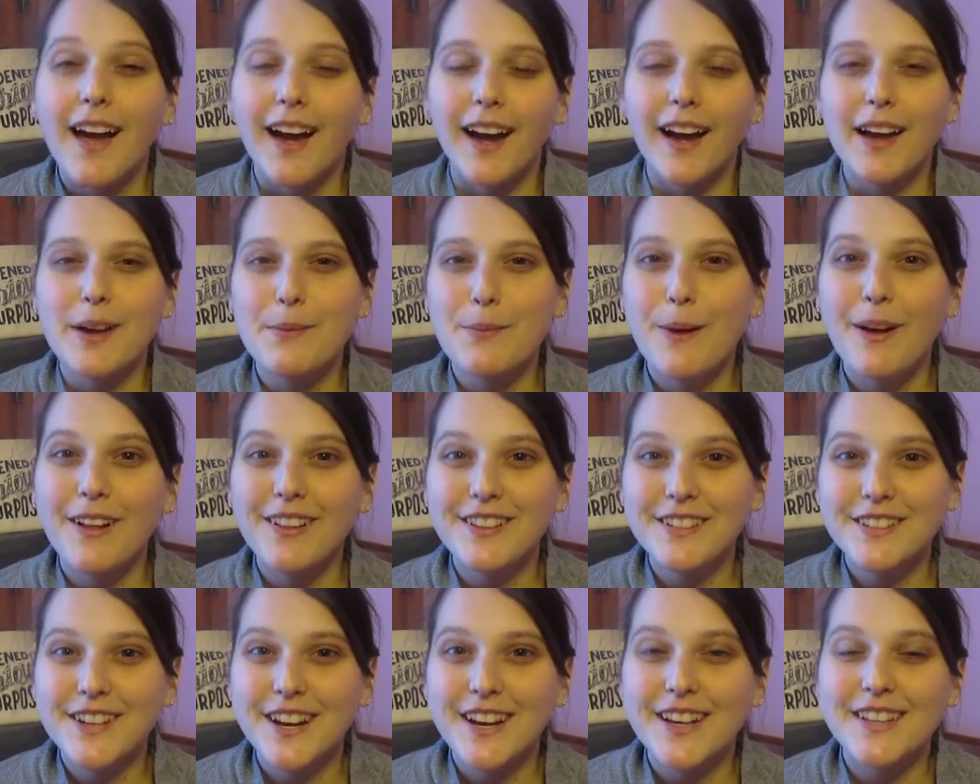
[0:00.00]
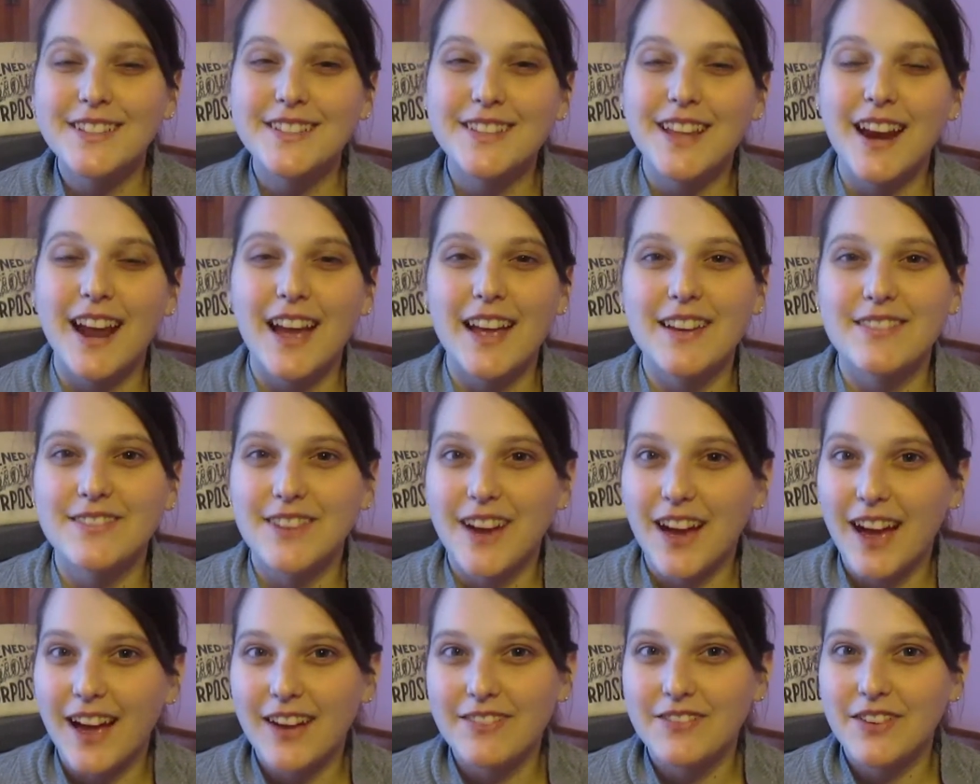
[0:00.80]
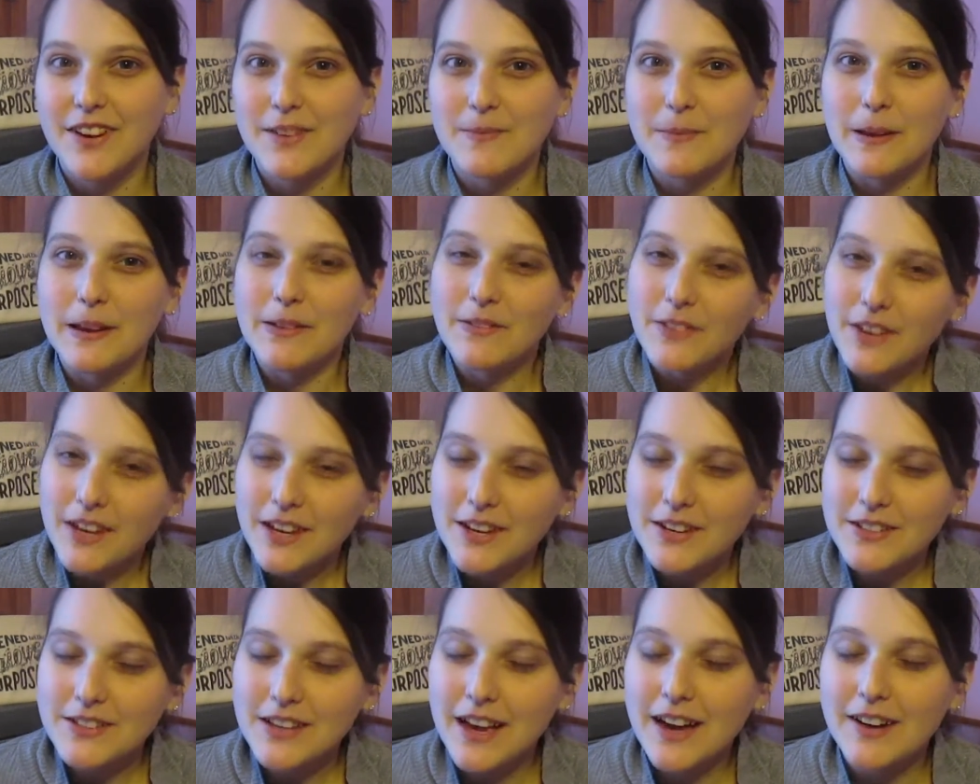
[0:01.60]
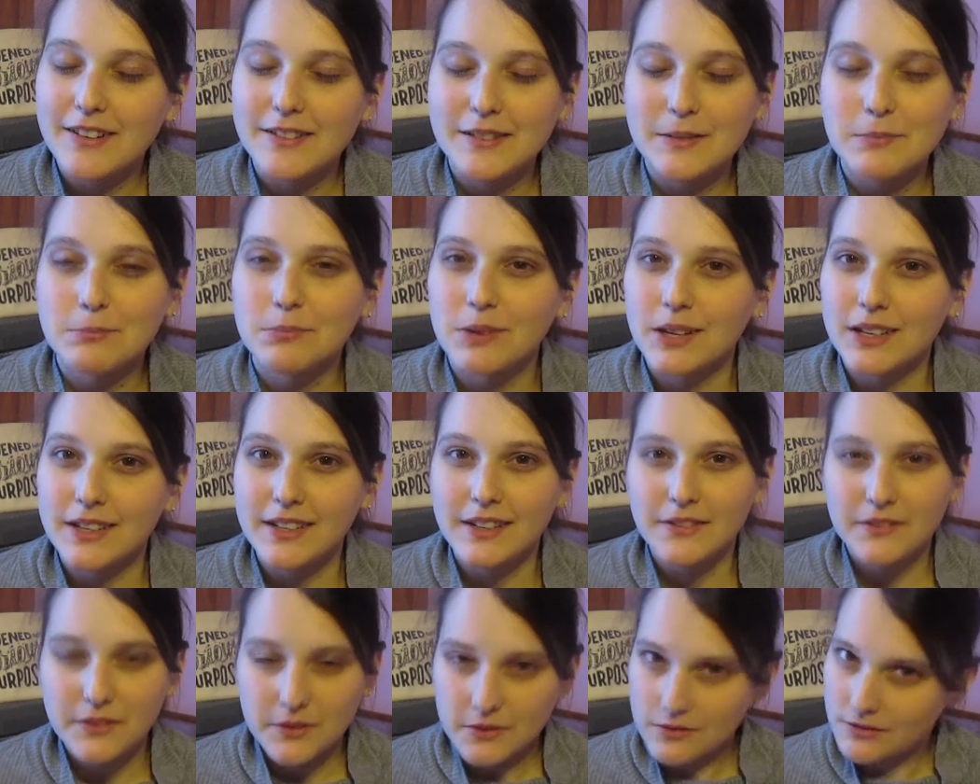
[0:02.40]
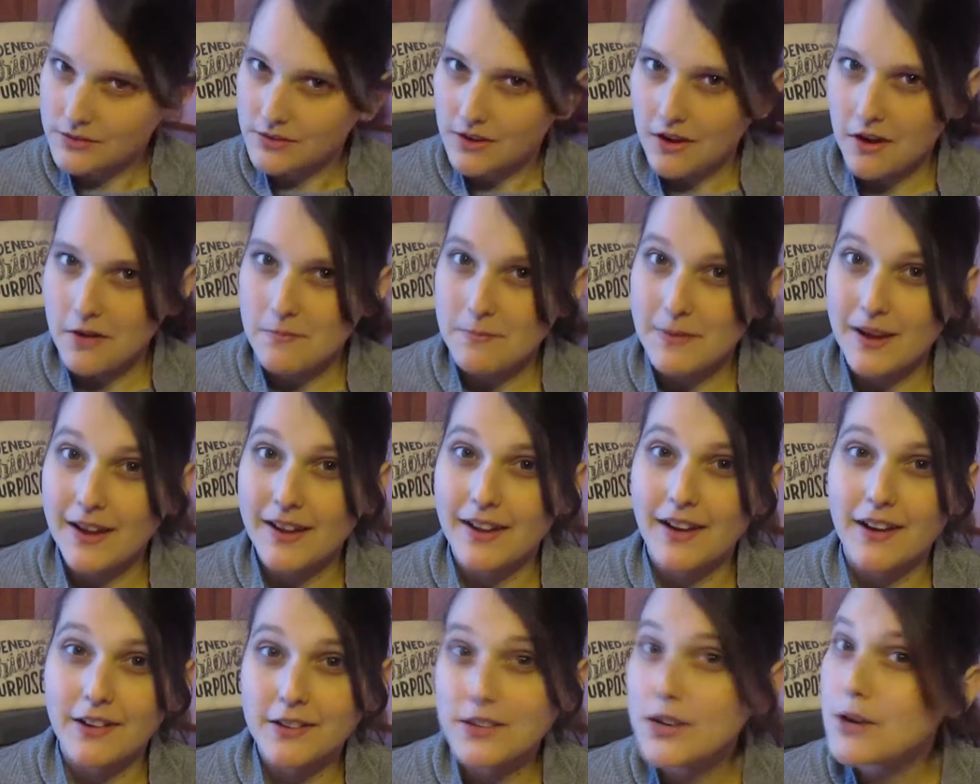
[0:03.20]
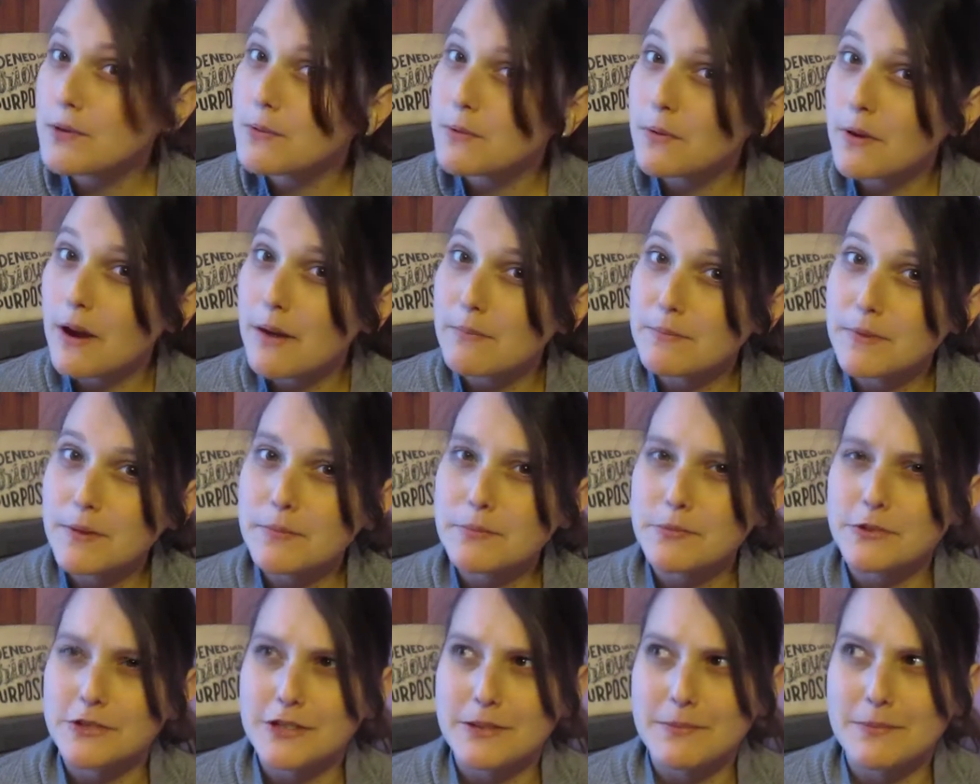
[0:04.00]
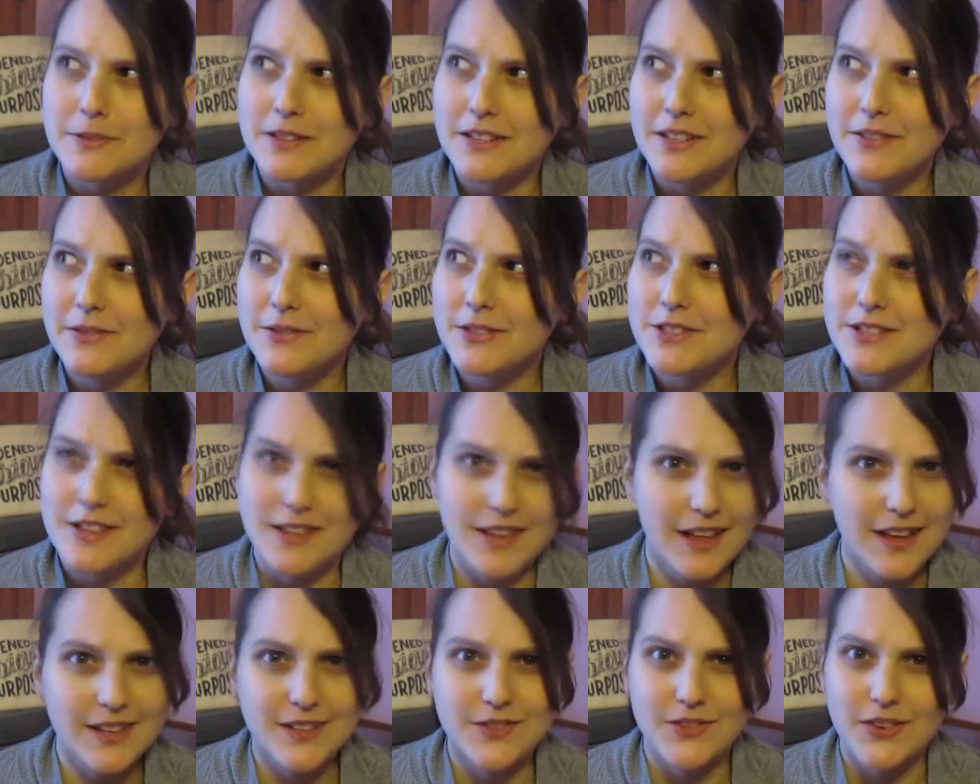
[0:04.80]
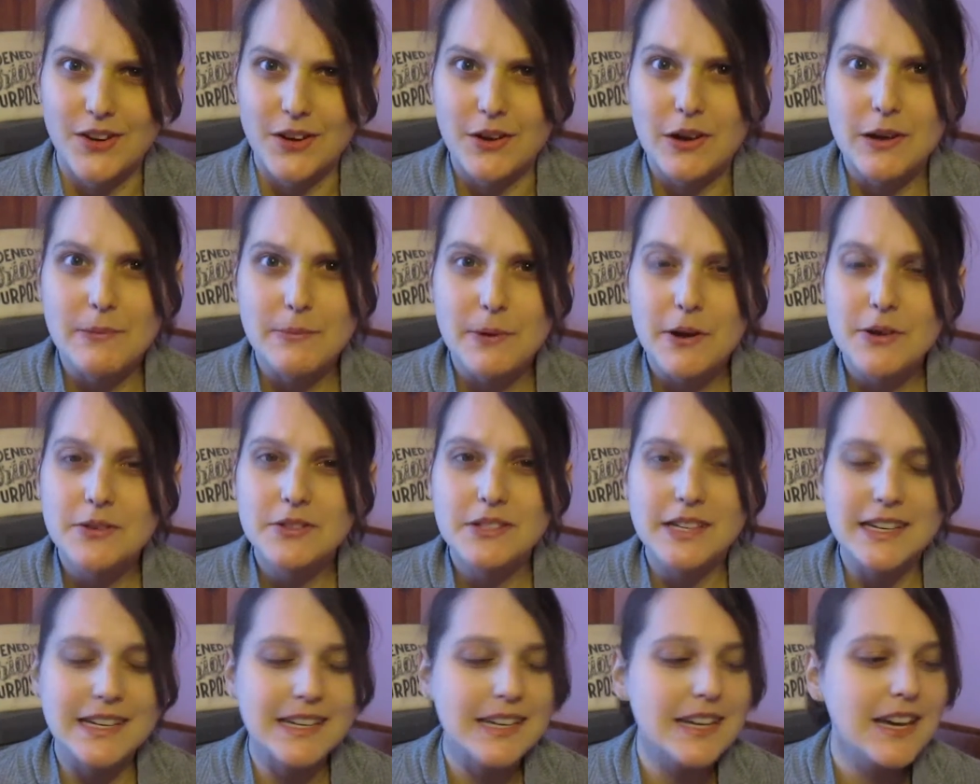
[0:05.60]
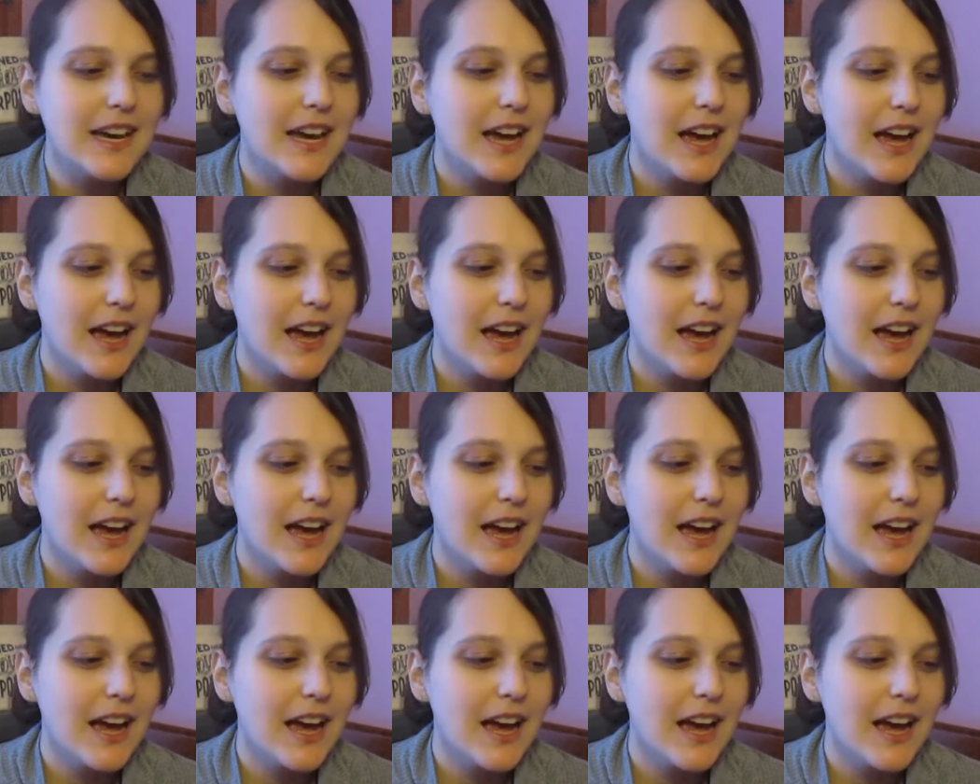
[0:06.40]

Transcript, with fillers: I apologize that I have not had very many videos out, but if you saw my October wrap up, which I believe was the last video I posted,